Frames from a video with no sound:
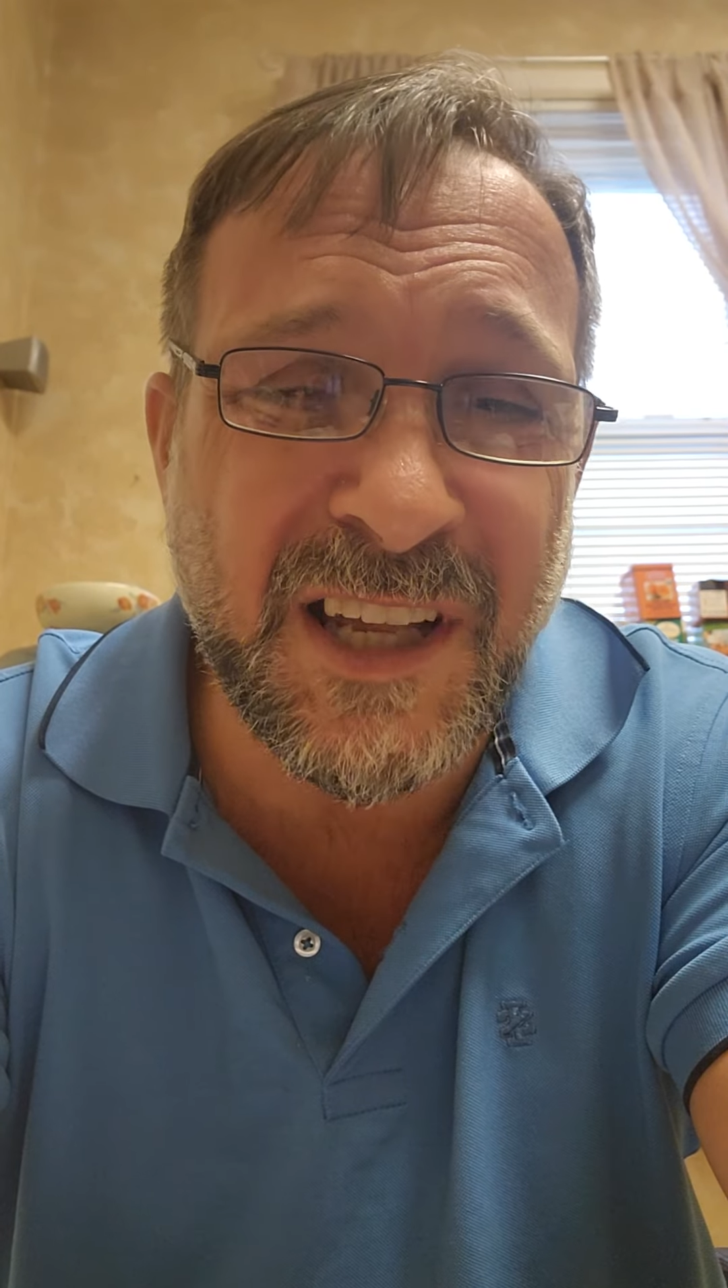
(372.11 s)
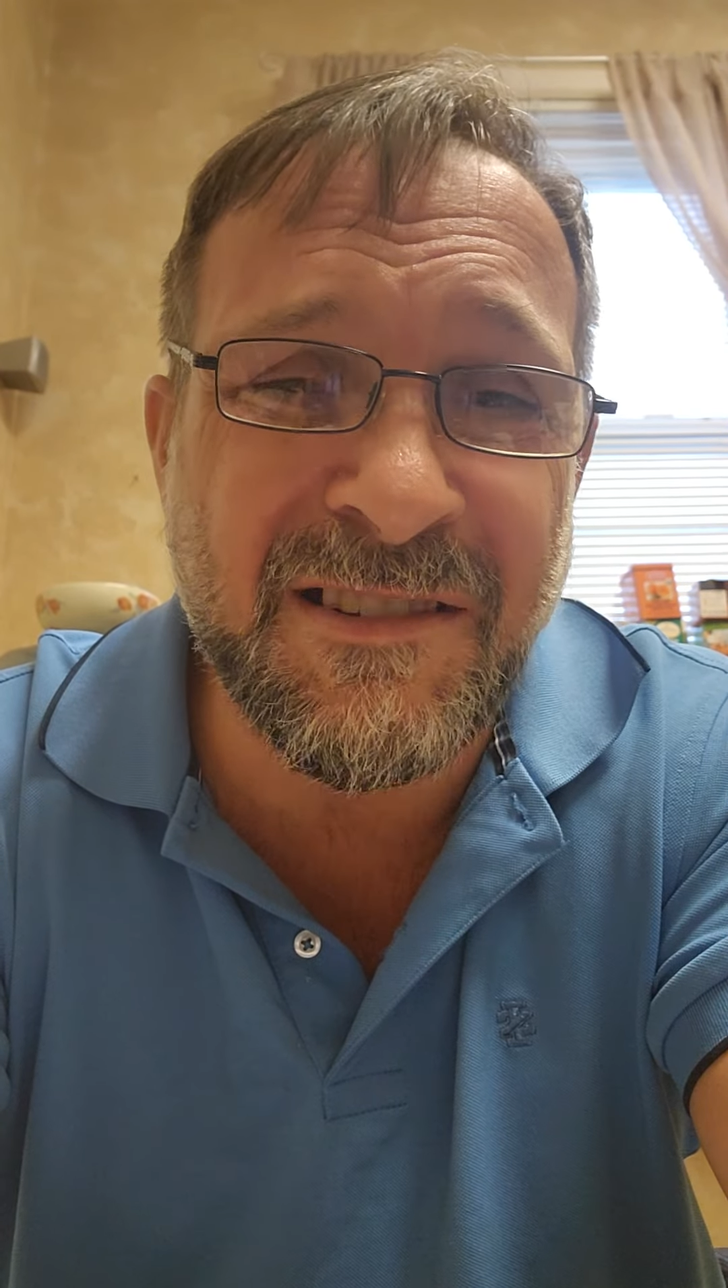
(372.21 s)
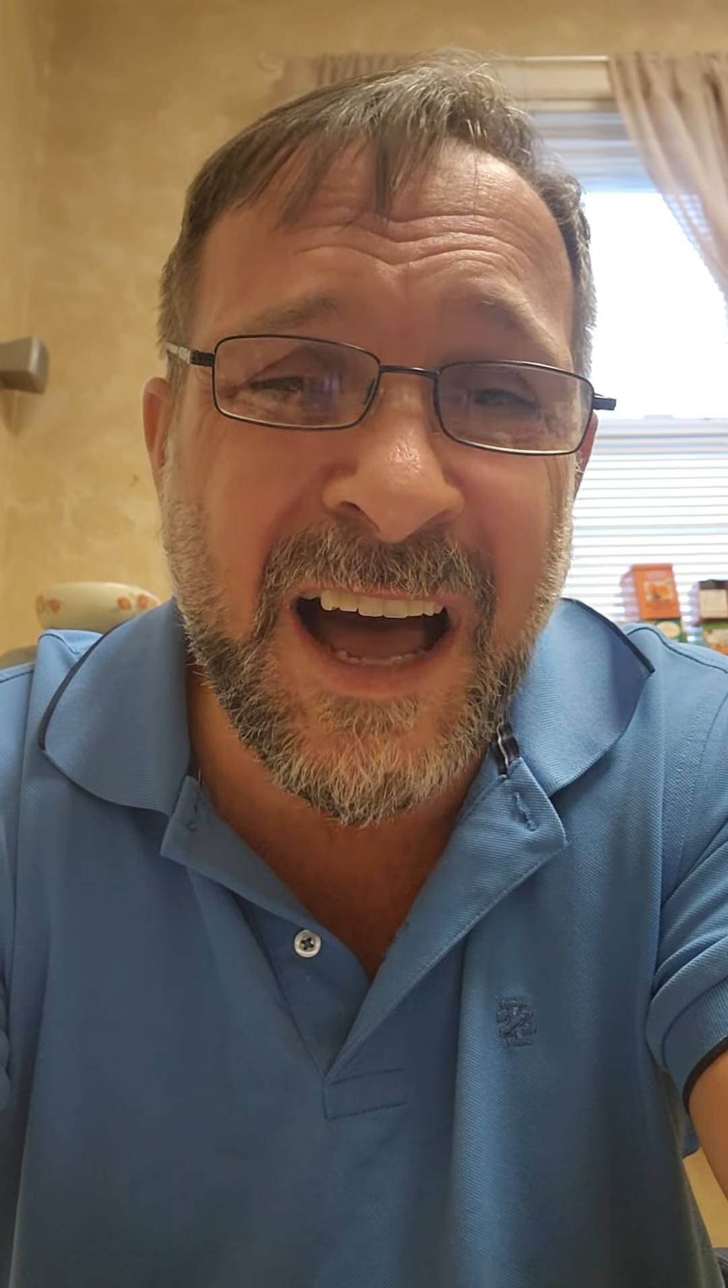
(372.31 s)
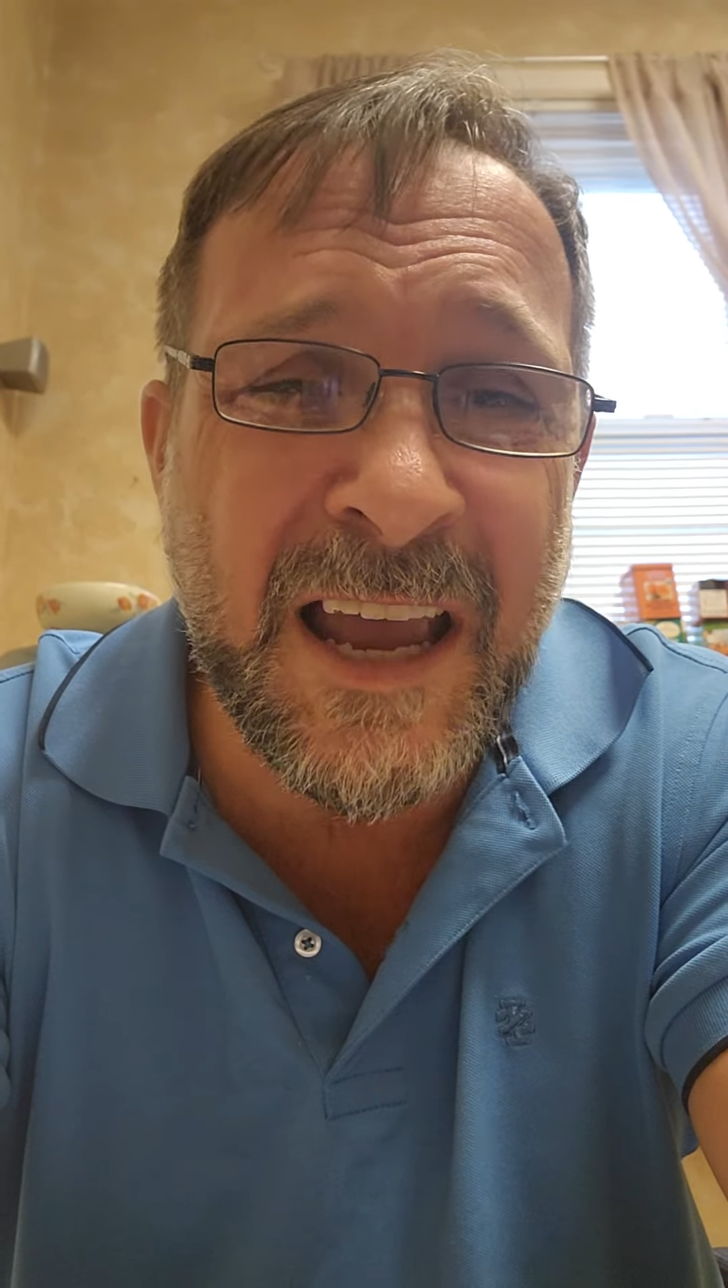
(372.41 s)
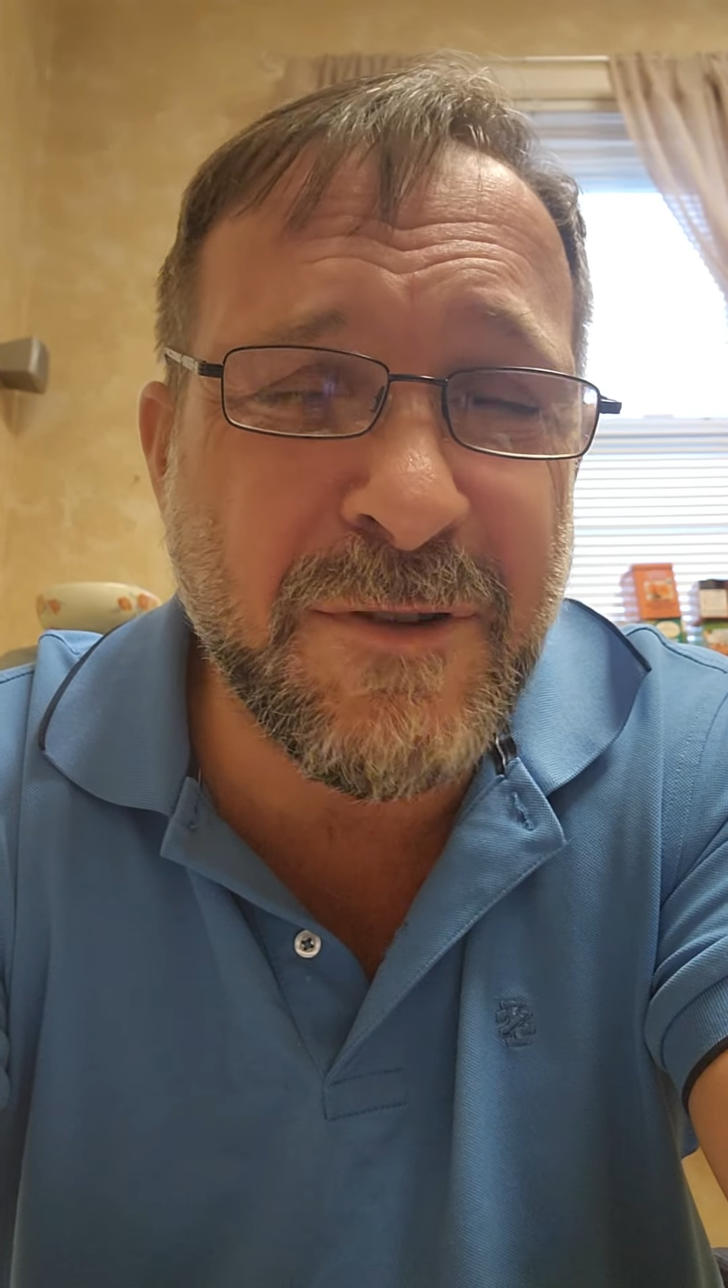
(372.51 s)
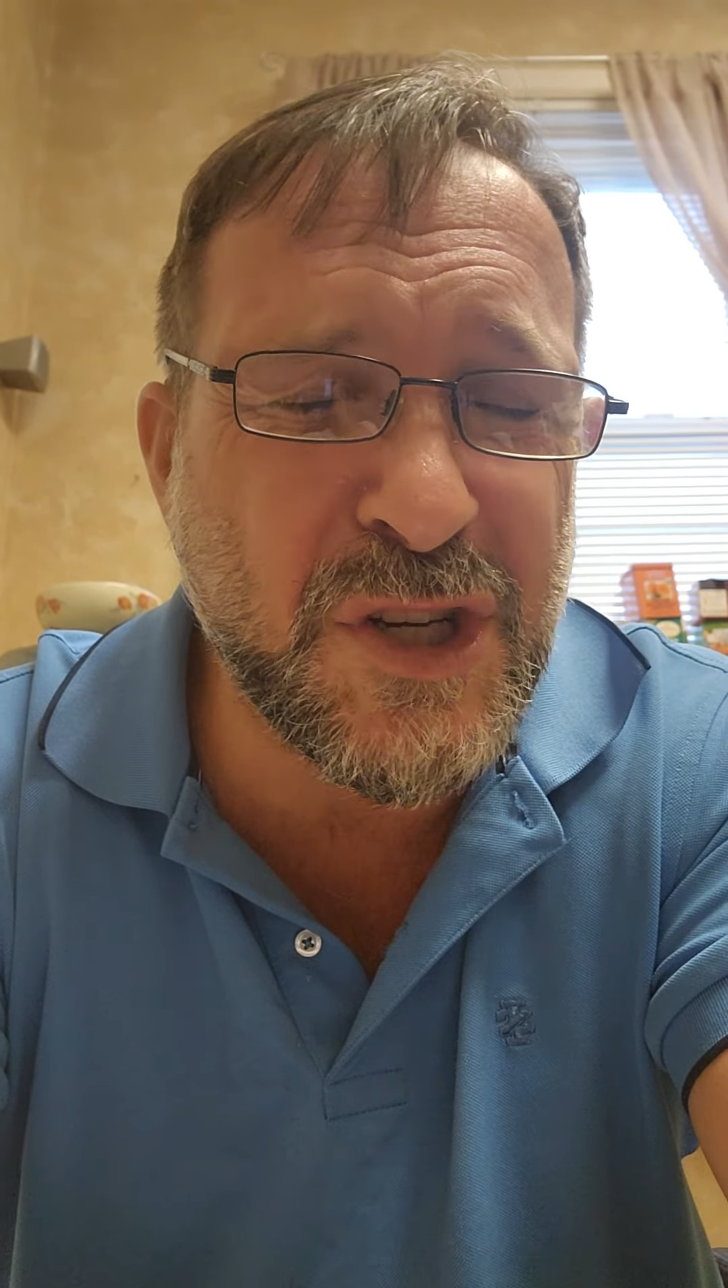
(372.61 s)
alive.